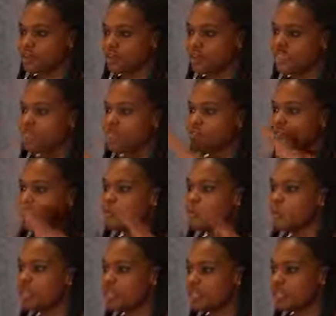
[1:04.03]
Instead of
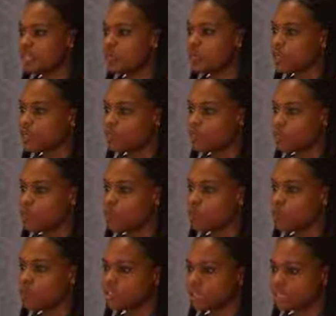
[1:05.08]
it being on a
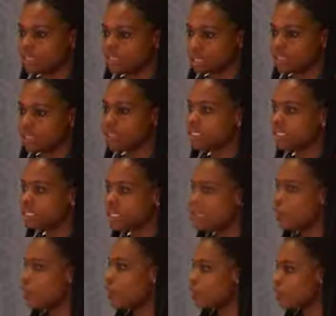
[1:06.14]
global scale, it's
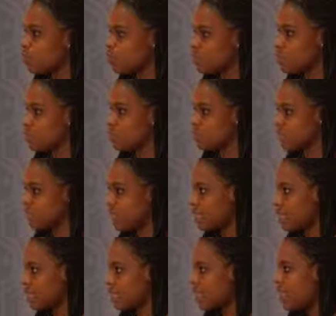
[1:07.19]
then on a local
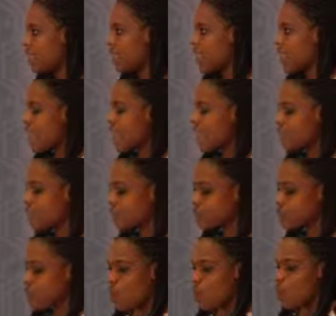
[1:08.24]
scale. And
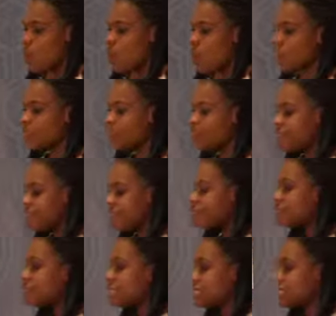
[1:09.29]
what that
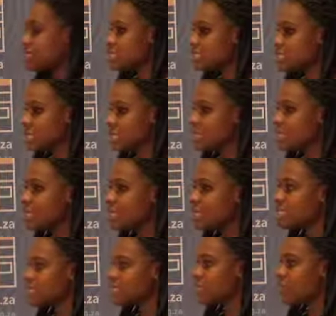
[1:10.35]
means
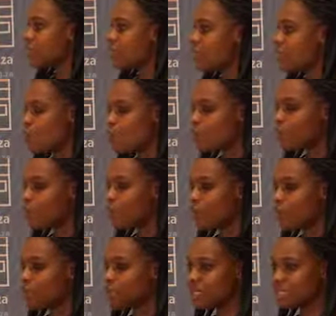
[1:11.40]
is local
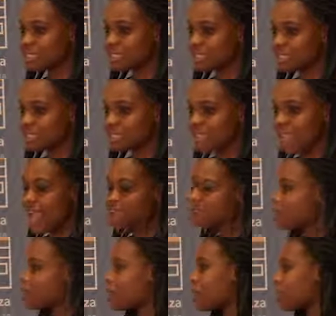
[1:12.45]
companies and
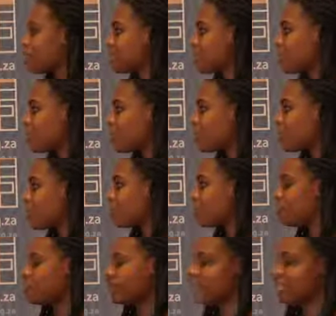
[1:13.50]
startups can now
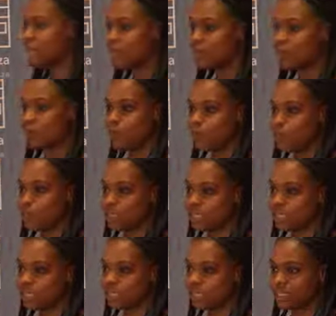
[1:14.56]
compete at a global
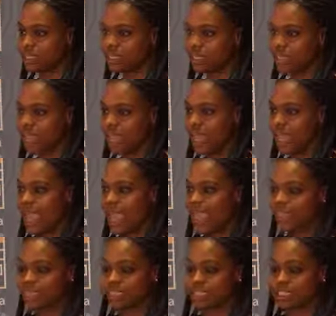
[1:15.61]
scale.
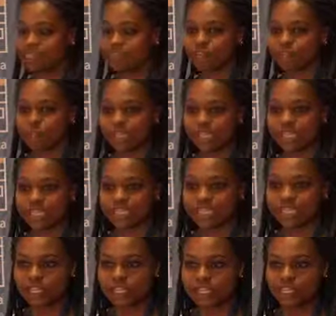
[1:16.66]
And the
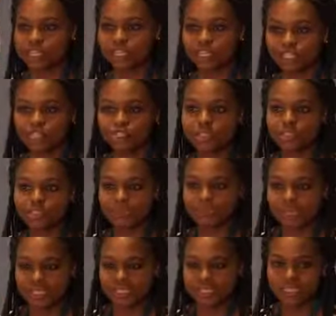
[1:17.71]
differentiator could literally
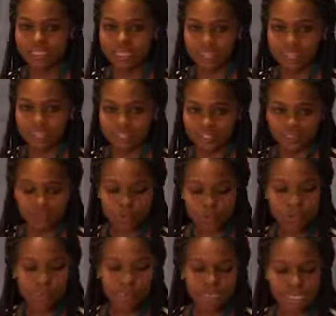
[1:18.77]
be that your
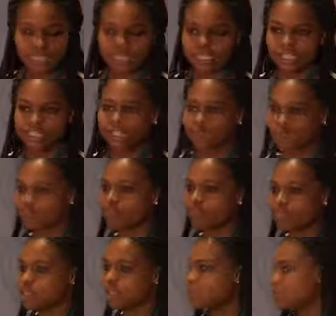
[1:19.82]
organization
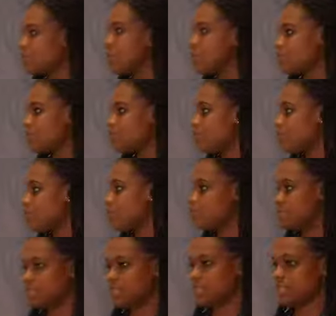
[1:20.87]
provides more security
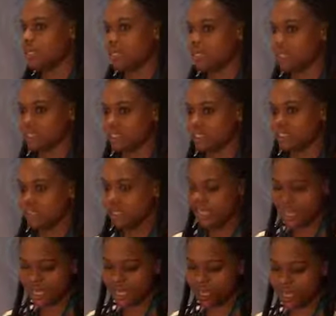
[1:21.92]
than the next,
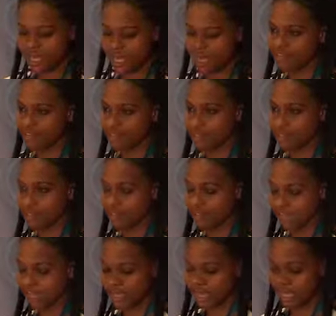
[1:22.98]
in whatever terms
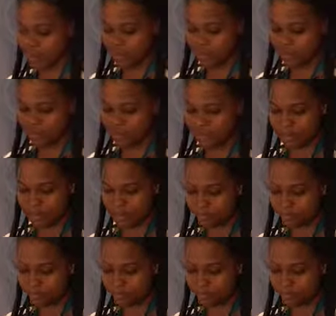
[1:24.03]
that that may be.